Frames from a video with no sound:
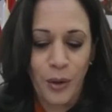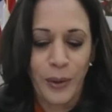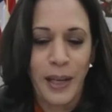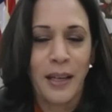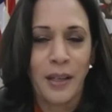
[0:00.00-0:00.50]

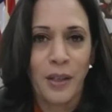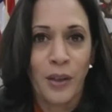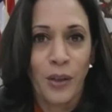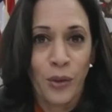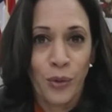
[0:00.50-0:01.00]

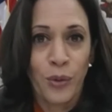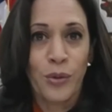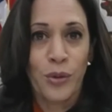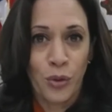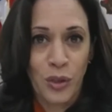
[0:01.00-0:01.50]
created
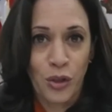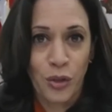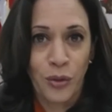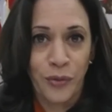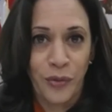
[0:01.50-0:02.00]
through
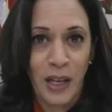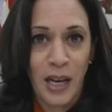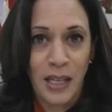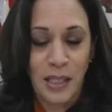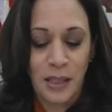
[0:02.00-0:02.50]
judicial
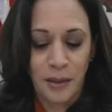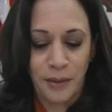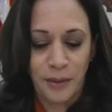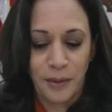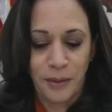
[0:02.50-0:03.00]
fiat,
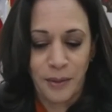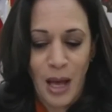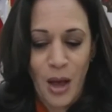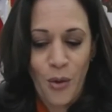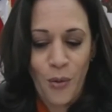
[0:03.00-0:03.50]

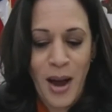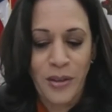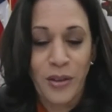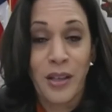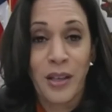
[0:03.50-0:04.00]

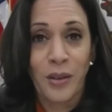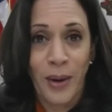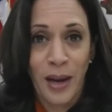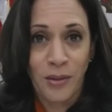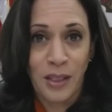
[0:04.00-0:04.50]
rather than
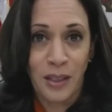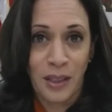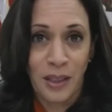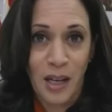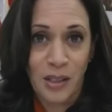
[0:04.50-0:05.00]
grounded
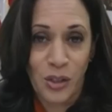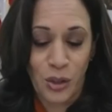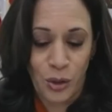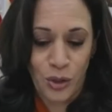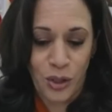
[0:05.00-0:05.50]
in the
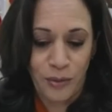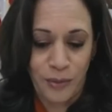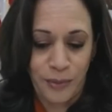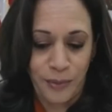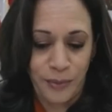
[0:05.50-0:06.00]

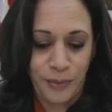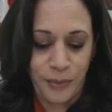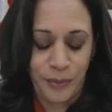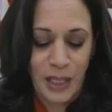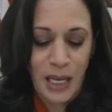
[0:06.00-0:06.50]
Constitution.
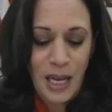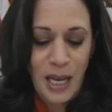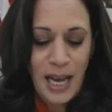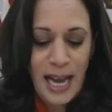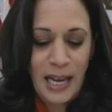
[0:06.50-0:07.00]

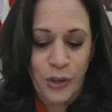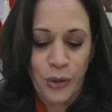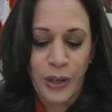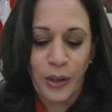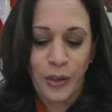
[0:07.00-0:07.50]
And
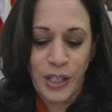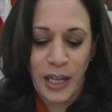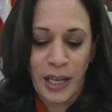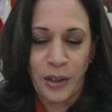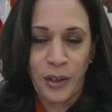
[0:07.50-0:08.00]
during your
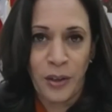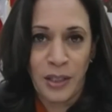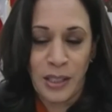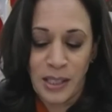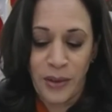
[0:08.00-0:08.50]
tenure
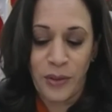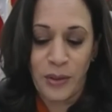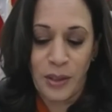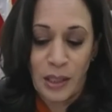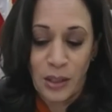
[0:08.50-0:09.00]
on the
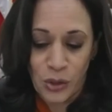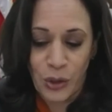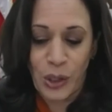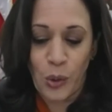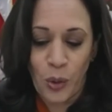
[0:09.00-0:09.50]
Seventh
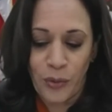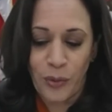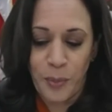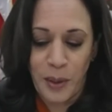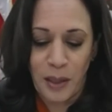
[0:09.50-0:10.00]
Circuit Court of
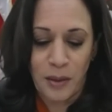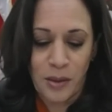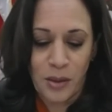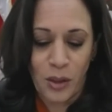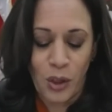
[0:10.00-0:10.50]

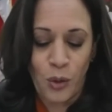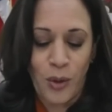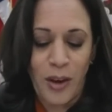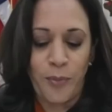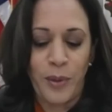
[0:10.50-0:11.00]
Appeals, you
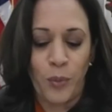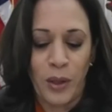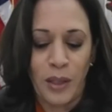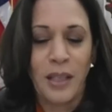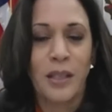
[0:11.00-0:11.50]
have been
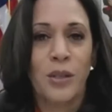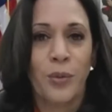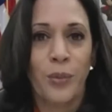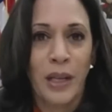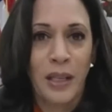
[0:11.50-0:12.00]
willing
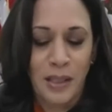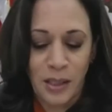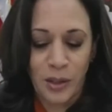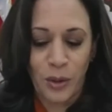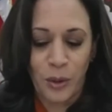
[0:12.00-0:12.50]
to
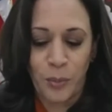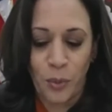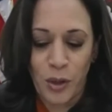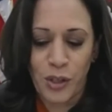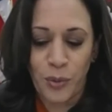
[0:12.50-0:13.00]
reconsider
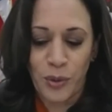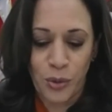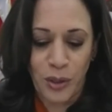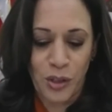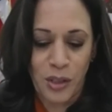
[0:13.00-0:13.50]
abortion
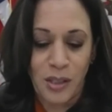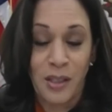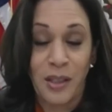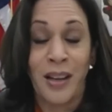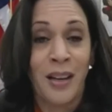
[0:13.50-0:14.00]

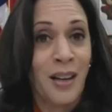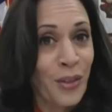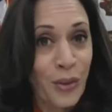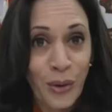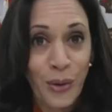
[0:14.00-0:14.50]
restrictions that
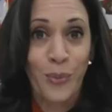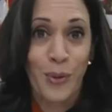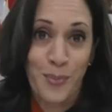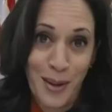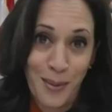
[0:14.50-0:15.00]
other
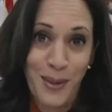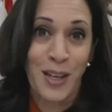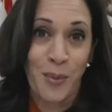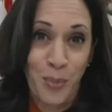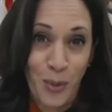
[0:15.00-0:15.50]

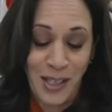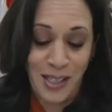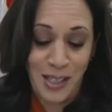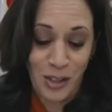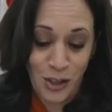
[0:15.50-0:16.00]

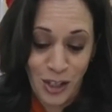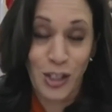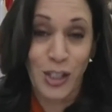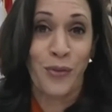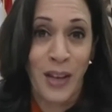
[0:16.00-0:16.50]
Republican-appointed
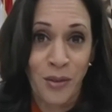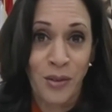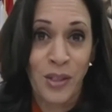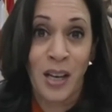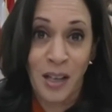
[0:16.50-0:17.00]
judges
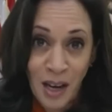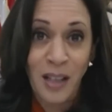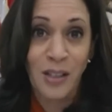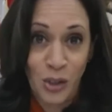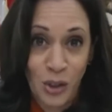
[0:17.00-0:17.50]
found
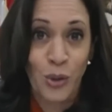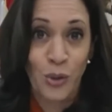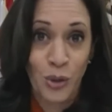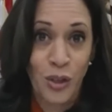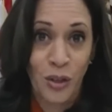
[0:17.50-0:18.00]

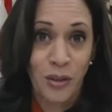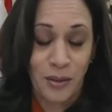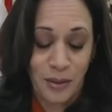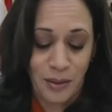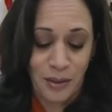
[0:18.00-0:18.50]
unconstitutional.
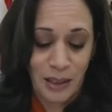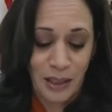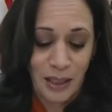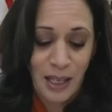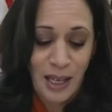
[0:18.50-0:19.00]

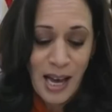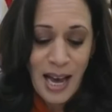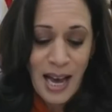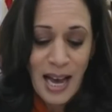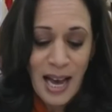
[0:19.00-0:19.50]

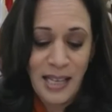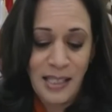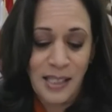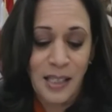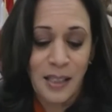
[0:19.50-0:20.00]

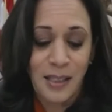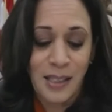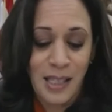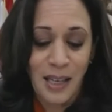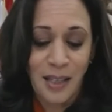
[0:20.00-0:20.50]
As the
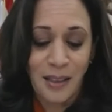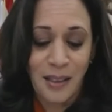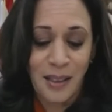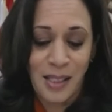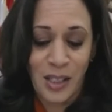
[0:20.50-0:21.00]
Senate
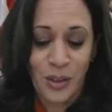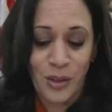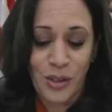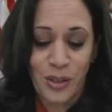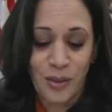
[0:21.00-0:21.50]

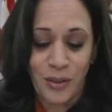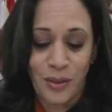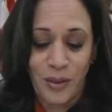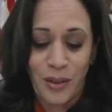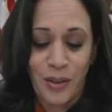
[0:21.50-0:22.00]
considers
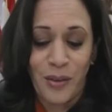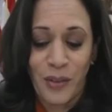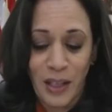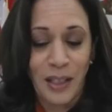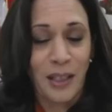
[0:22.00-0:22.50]

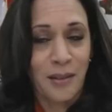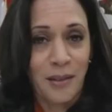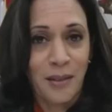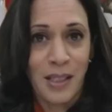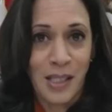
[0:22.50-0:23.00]
filling
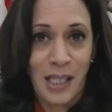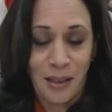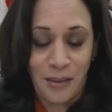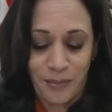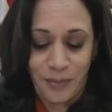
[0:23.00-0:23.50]
the
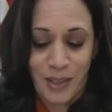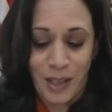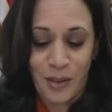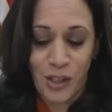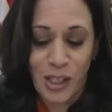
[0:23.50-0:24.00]
seat of